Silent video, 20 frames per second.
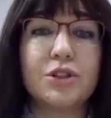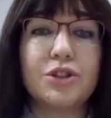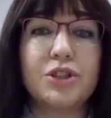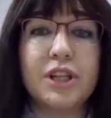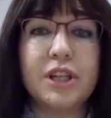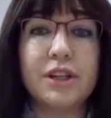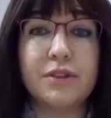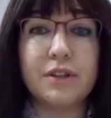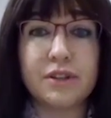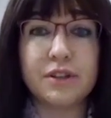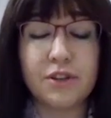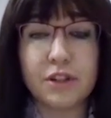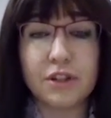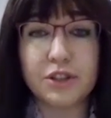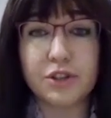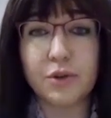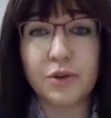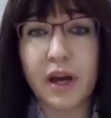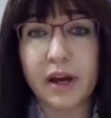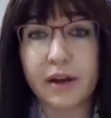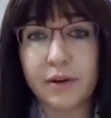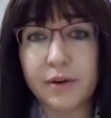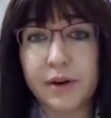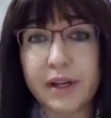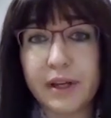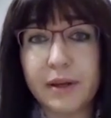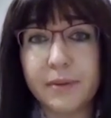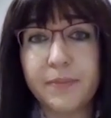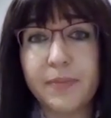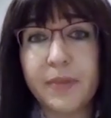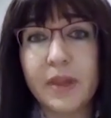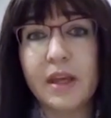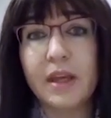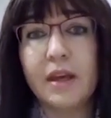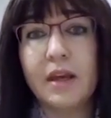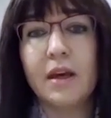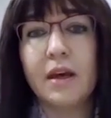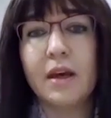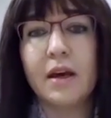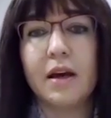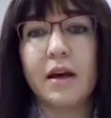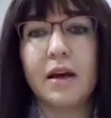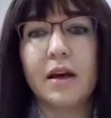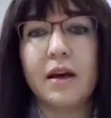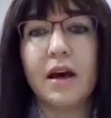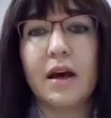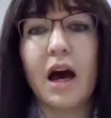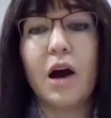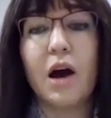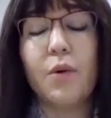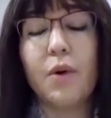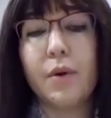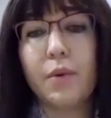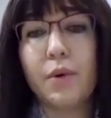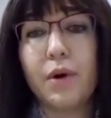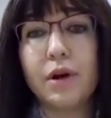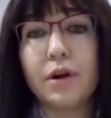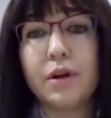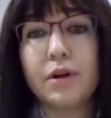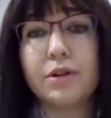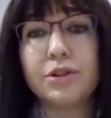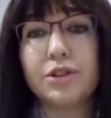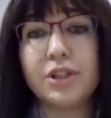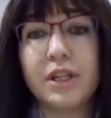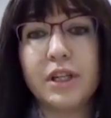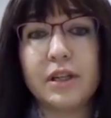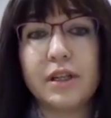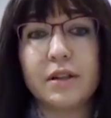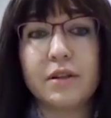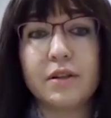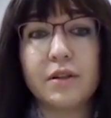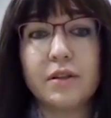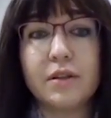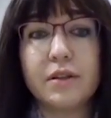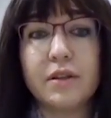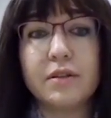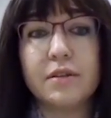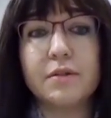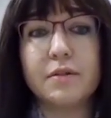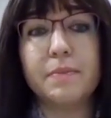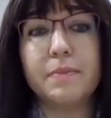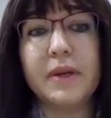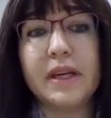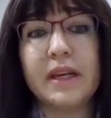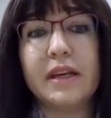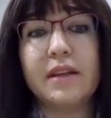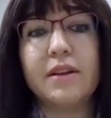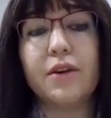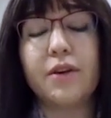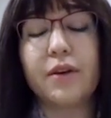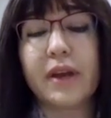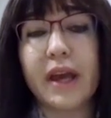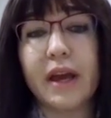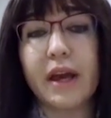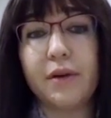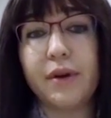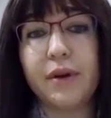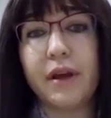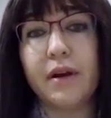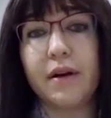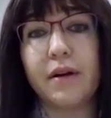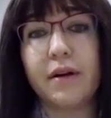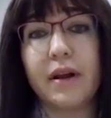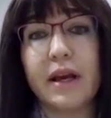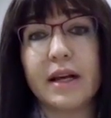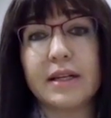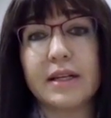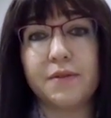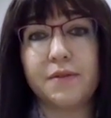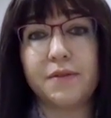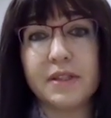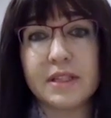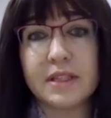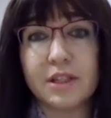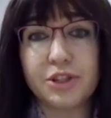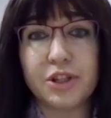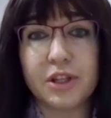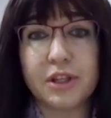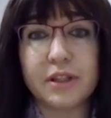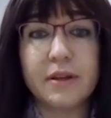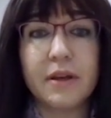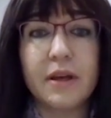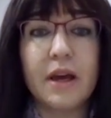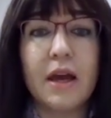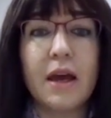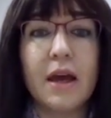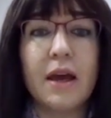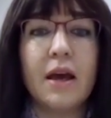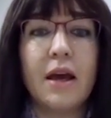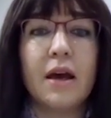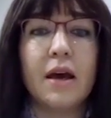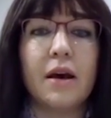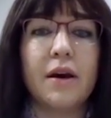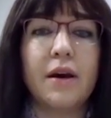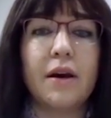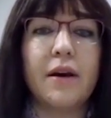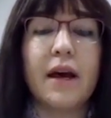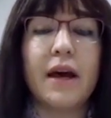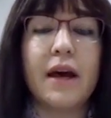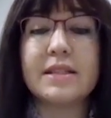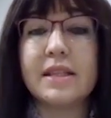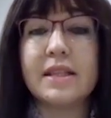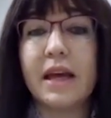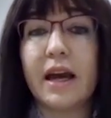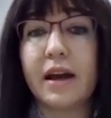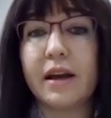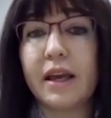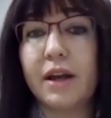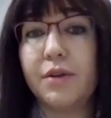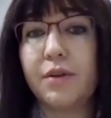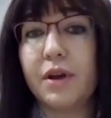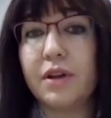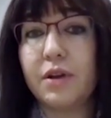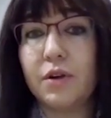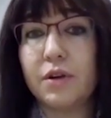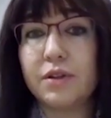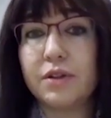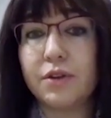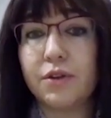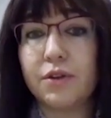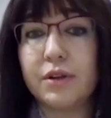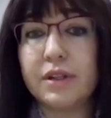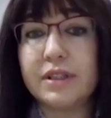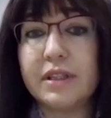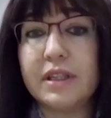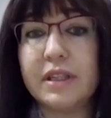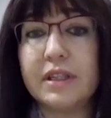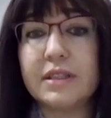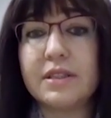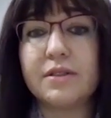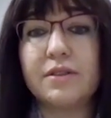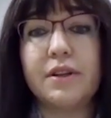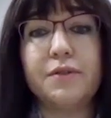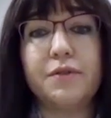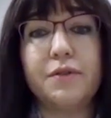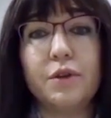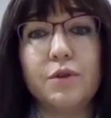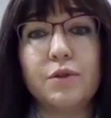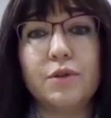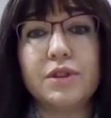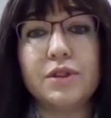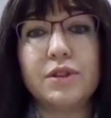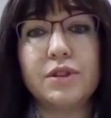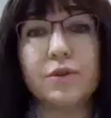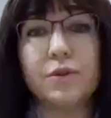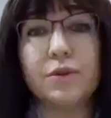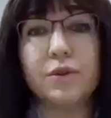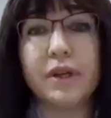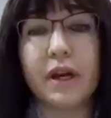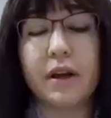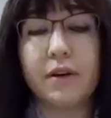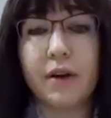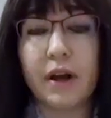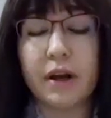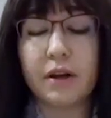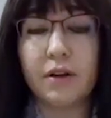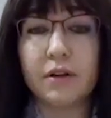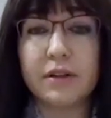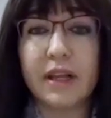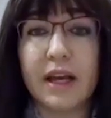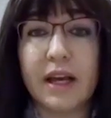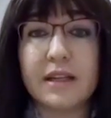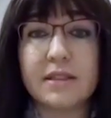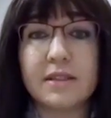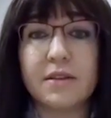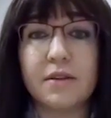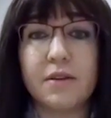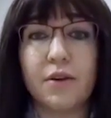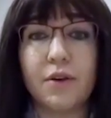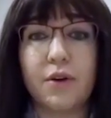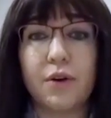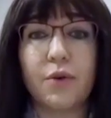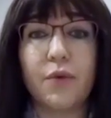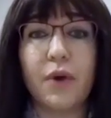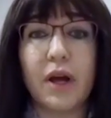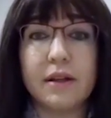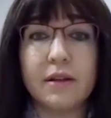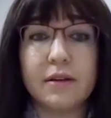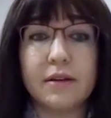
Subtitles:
she returned to Hungary. However, she couldn't begin her career as a physician, as the Hungarian authorities refused to recognize her